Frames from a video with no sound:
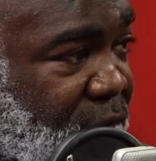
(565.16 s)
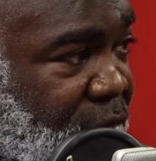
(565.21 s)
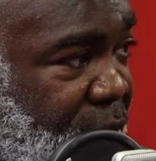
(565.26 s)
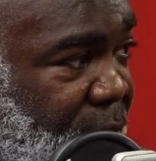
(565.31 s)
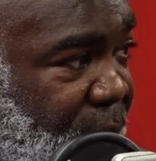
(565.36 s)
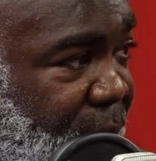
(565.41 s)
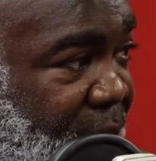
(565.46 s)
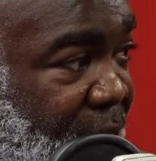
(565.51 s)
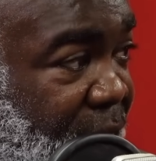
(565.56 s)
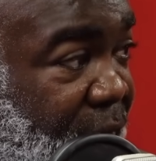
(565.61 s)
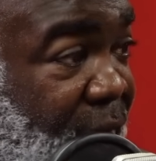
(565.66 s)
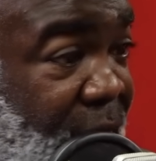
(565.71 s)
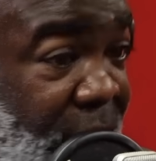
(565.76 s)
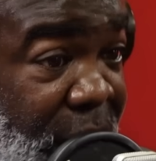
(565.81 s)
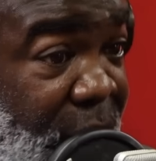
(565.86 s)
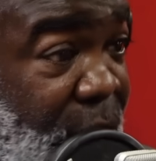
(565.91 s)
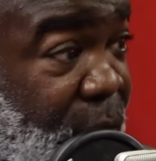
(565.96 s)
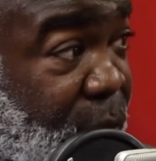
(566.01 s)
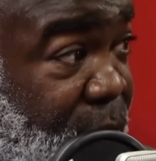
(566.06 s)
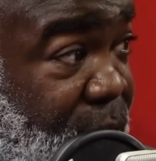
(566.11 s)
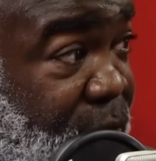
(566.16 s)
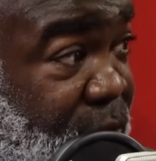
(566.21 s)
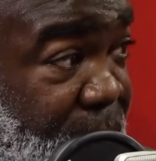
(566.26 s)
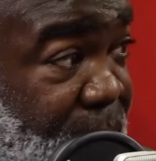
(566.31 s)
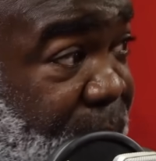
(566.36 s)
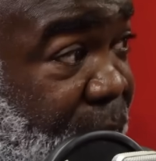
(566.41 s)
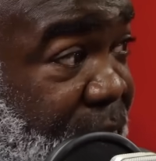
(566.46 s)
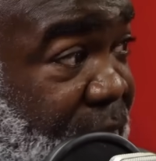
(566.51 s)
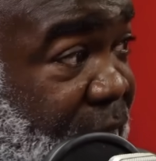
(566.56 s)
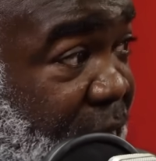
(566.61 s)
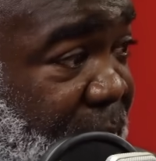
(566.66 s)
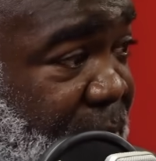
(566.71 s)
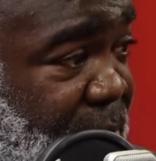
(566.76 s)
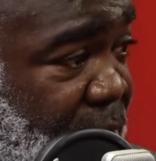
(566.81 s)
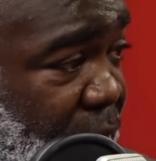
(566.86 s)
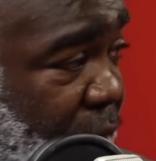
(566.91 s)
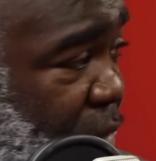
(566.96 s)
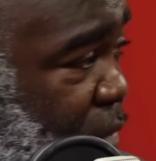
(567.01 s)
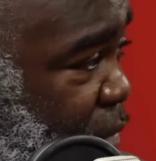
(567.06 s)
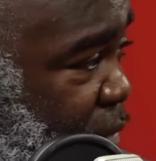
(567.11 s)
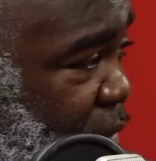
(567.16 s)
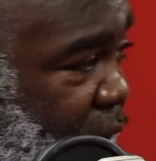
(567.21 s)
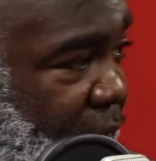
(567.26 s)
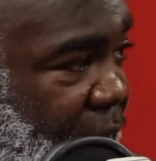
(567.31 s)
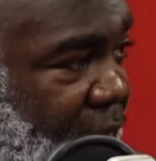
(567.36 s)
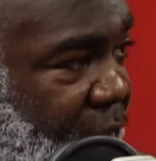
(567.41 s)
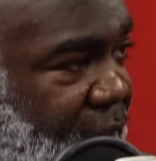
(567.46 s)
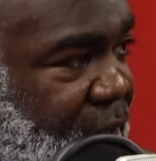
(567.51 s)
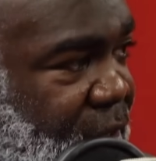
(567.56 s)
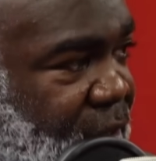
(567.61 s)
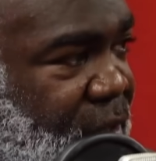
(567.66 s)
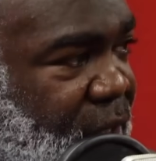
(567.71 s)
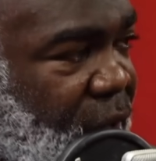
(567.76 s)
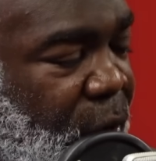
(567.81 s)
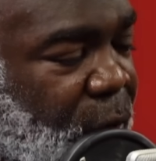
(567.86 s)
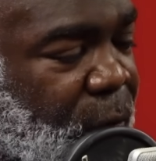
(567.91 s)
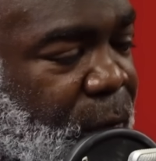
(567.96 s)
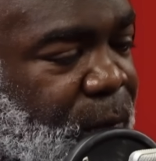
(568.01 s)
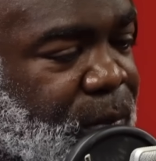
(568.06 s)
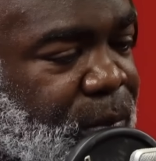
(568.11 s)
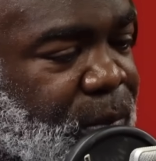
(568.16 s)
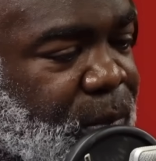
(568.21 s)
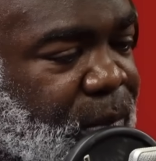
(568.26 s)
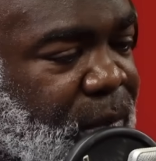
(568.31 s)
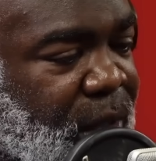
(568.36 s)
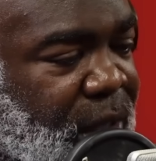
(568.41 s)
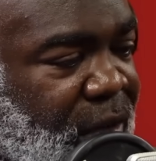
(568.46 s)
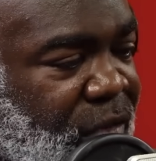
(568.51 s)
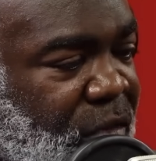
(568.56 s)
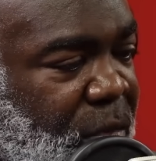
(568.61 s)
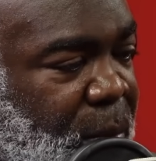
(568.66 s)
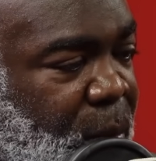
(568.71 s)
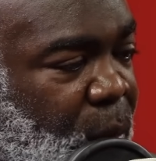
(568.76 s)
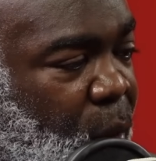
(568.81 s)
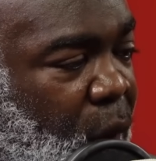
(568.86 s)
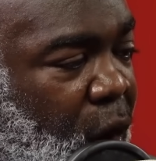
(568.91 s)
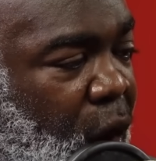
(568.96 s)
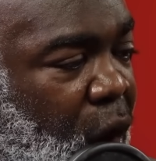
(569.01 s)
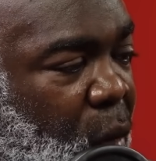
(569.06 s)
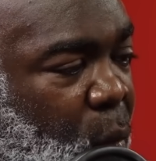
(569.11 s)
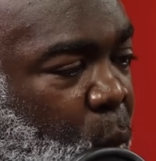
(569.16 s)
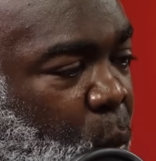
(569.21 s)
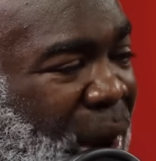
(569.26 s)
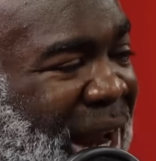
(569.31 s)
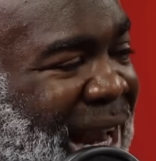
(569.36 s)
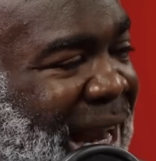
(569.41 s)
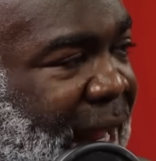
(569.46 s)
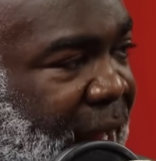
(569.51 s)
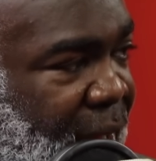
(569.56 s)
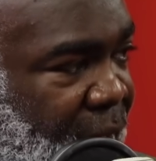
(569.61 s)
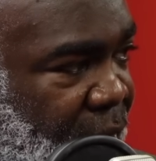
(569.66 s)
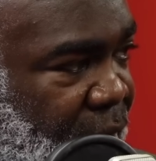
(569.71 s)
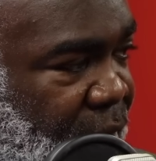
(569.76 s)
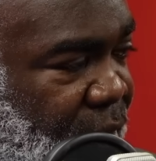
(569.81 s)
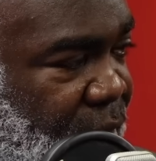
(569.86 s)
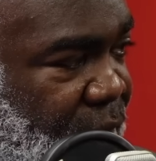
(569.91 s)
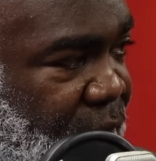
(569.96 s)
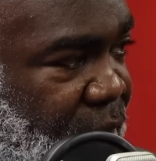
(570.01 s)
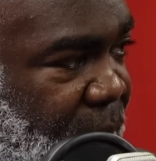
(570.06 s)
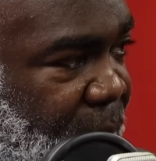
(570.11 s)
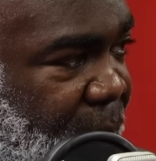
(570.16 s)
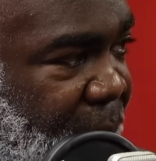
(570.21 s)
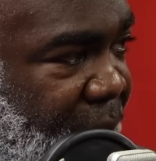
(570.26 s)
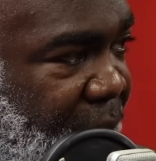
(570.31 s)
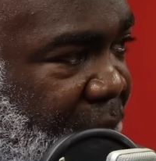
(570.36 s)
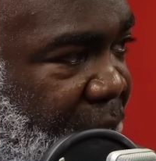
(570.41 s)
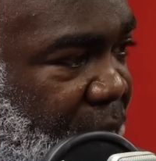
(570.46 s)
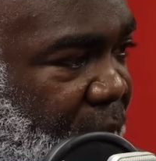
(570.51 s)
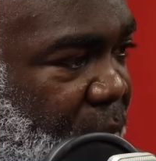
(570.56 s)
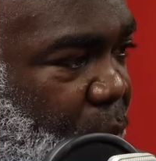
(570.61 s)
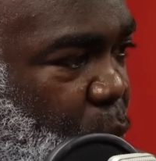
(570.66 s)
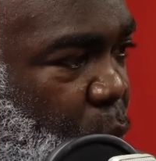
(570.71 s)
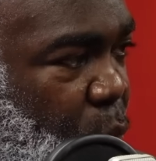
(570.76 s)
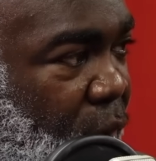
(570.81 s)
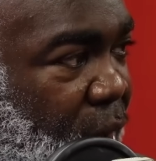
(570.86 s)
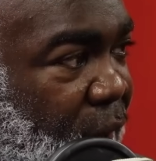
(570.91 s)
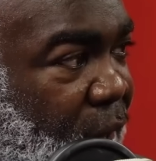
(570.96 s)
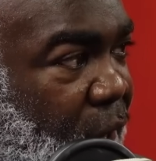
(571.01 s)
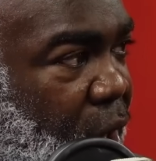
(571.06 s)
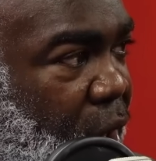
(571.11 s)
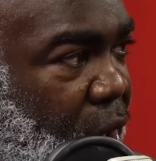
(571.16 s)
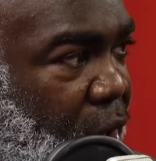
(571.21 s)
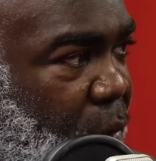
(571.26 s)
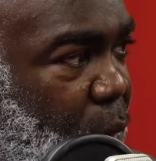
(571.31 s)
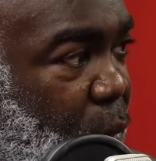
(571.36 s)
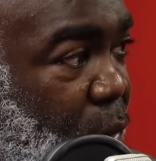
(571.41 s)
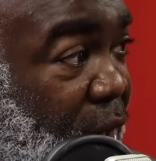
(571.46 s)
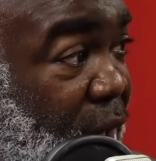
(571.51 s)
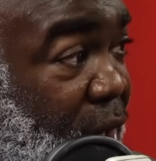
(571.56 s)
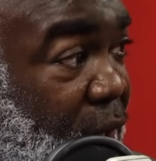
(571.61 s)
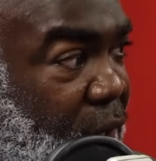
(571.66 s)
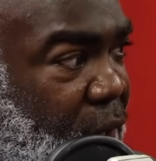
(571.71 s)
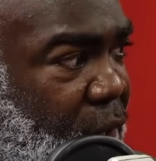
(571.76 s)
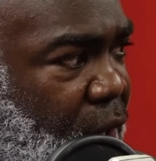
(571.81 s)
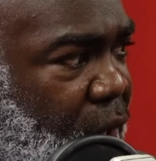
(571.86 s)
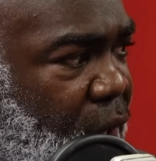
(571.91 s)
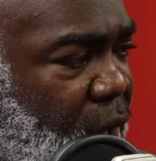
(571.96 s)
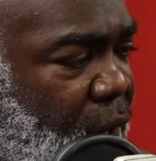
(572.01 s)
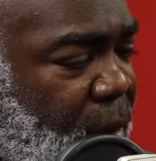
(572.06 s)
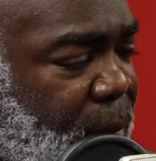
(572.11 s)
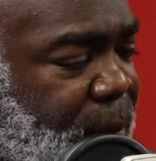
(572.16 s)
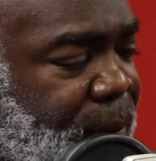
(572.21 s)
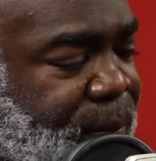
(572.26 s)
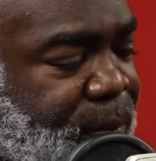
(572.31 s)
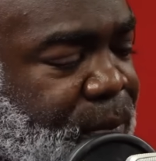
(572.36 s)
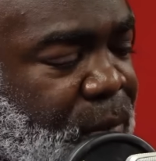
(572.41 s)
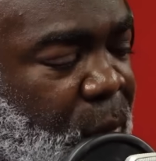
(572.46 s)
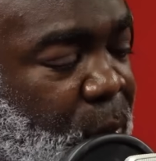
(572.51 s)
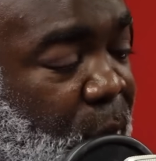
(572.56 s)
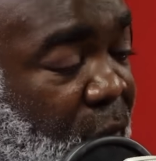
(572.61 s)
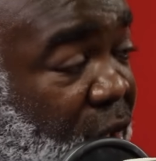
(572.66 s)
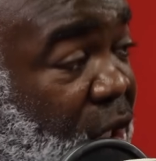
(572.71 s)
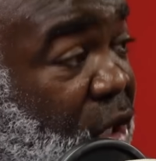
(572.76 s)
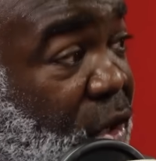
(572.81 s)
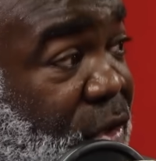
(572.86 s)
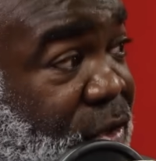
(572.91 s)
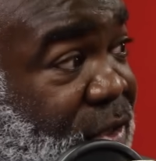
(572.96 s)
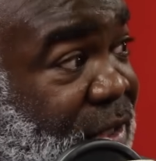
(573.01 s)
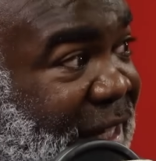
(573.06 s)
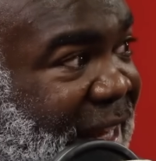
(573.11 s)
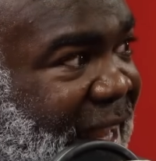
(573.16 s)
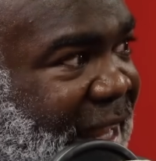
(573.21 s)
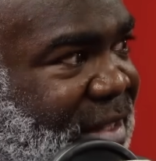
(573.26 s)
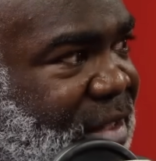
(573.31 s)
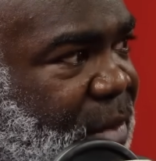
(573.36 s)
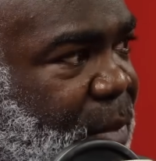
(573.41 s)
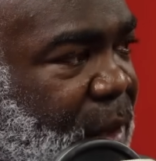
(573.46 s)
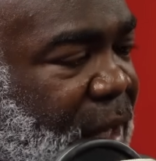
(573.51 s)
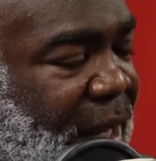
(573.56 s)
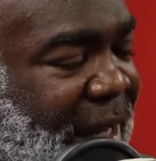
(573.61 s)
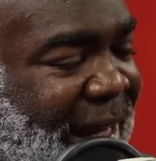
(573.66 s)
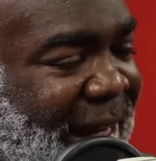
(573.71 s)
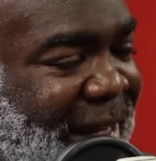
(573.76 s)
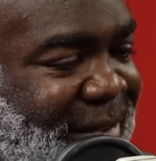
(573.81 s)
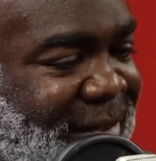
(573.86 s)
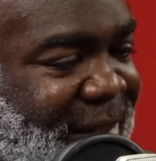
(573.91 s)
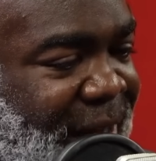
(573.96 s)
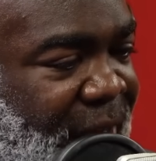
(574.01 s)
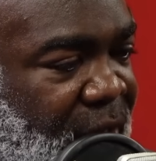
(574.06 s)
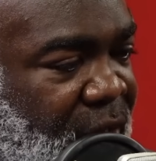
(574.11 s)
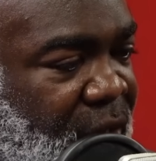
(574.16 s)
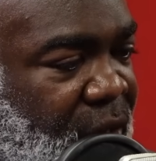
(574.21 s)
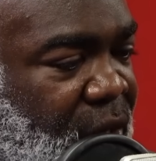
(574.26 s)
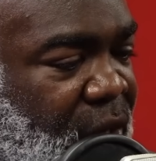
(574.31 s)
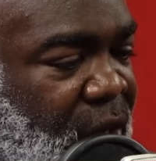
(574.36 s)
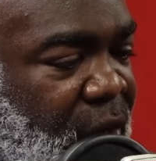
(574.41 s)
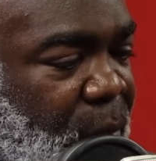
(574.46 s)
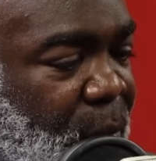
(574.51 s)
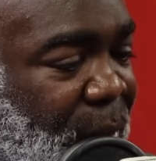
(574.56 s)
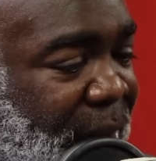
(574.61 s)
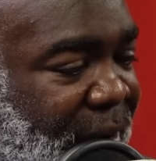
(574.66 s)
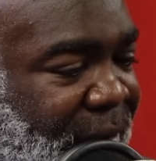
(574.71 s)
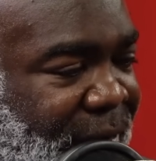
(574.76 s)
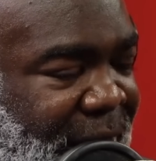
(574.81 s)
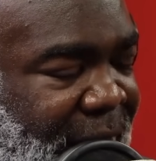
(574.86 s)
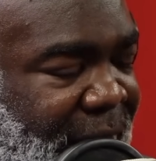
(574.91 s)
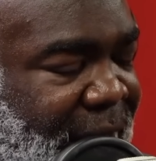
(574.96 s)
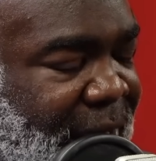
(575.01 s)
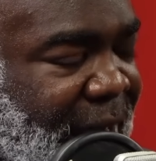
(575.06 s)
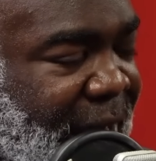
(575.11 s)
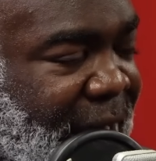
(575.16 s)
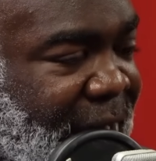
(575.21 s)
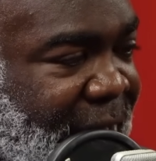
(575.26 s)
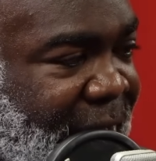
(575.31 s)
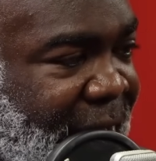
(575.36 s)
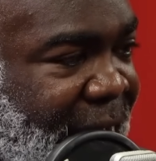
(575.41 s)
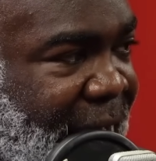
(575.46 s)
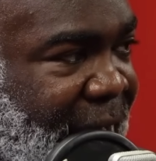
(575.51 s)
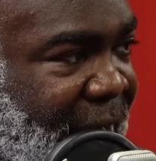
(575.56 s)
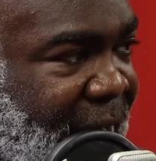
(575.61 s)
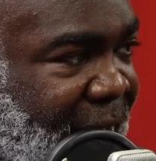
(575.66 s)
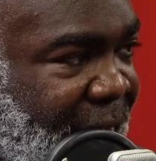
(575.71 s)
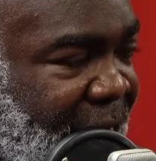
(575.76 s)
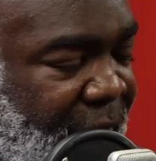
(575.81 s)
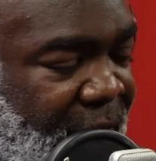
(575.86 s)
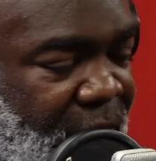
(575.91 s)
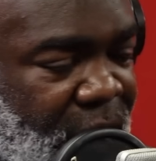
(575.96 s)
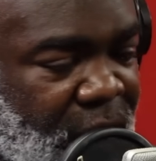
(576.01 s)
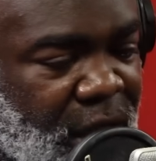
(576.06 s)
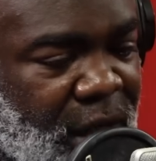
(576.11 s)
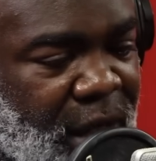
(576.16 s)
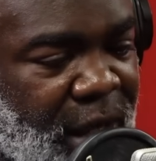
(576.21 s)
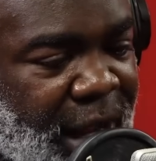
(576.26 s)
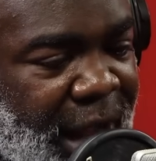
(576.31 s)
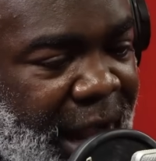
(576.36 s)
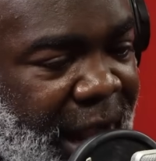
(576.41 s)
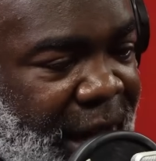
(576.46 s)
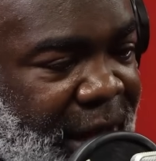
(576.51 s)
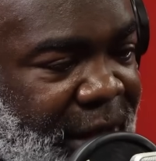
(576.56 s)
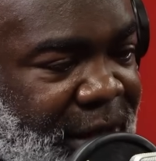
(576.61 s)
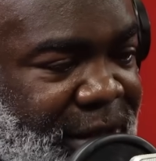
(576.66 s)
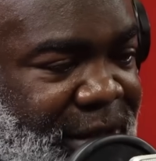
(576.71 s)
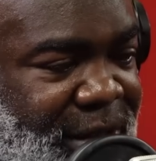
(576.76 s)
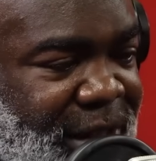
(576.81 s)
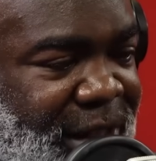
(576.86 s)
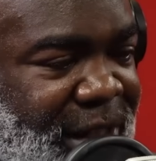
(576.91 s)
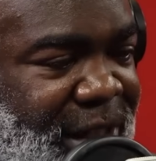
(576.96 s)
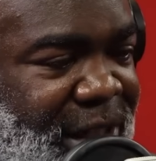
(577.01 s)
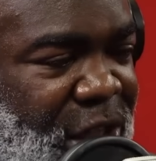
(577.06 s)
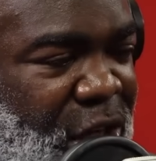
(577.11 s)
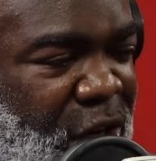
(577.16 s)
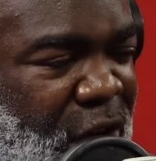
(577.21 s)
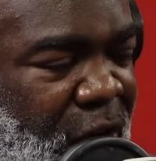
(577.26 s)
throw in order to put teams off. So Liverpool are willing to pay what it costs to get someone like Isak, and we're hearing that again and again and again. And you